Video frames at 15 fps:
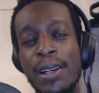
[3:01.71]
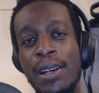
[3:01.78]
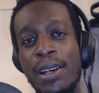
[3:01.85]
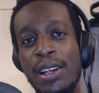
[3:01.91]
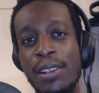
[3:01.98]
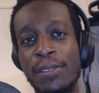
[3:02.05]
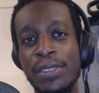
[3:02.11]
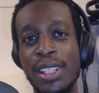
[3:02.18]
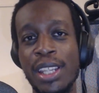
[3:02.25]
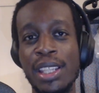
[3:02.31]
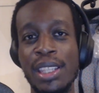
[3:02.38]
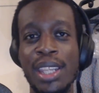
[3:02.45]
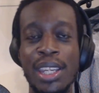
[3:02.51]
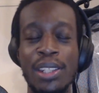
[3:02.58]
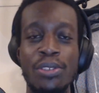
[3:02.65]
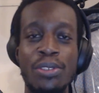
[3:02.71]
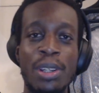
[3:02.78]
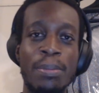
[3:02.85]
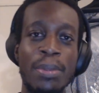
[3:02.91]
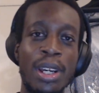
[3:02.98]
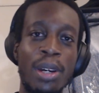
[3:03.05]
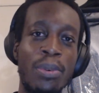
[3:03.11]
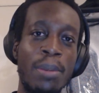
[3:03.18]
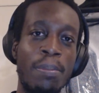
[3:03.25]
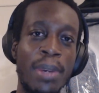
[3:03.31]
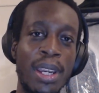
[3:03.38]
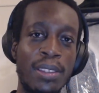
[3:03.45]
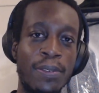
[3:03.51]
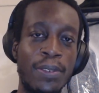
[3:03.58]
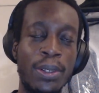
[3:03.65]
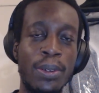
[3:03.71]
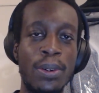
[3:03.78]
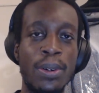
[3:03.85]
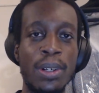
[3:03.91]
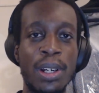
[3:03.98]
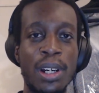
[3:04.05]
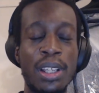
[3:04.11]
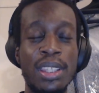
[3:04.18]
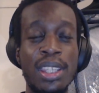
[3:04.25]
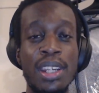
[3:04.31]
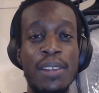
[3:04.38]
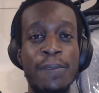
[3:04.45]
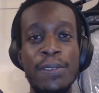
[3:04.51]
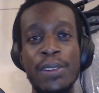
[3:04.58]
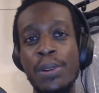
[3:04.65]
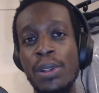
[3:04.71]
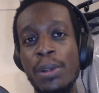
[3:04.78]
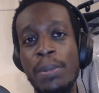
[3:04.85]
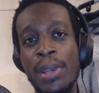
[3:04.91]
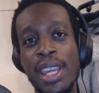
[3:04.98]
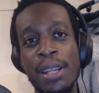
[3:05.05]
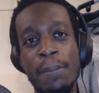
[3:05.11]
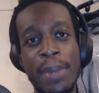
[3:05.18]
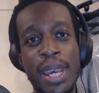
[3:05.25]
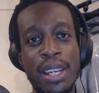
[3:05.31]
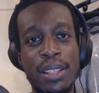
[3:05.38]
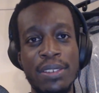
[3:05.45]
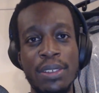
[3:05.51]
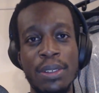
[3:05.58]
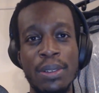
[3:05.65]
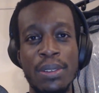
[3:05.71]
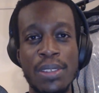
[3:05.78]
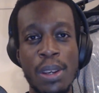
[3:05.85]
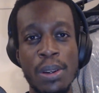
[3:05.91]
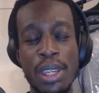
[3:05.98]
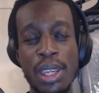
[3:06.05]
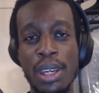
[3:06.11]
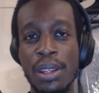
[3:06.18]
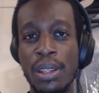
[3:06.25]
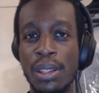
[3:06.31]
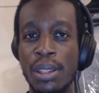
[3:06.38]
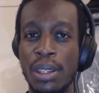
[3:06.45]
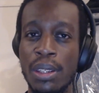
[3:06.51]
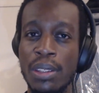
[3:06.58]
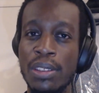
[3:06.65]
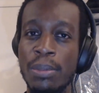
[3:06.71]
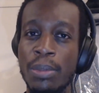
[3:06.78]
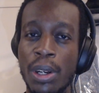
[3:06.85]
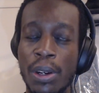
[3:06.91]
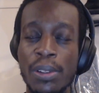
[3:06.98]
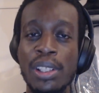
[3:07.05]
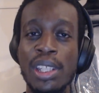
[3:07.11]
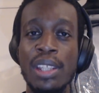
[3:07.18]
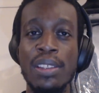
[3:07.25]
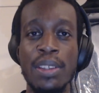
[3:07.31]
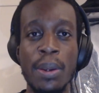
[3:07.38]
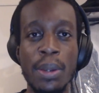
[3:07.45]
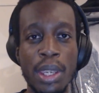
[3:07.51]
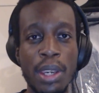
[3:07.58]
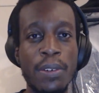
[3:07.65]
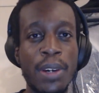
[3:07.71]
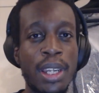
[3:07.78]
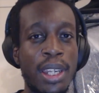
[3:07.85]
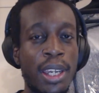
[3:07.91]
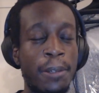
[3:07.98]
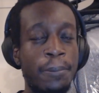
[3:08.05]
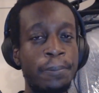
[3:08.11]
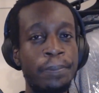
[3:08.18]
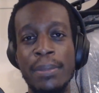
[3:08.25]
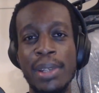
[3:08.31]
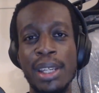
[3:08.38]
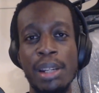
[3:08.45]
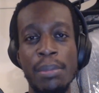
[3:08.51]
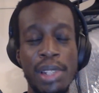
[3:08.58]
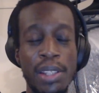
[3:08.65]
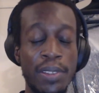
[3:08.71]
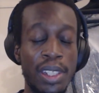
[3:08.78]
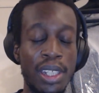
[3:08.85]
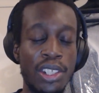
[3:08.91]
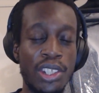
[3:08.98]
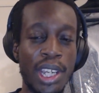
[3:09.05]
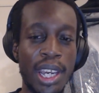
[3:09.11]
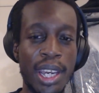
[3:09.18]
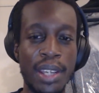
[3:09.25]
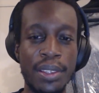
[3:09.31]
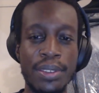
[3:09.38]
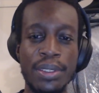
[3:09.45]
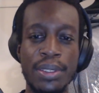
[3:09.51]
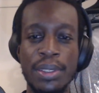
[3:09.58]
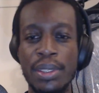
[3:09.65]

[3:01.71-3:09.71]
after that day trip, I went back to Fukuoka. Then I flew in a plane back to Tokyo. So I'm currently in Tokyo right now, and I'm living in a share house.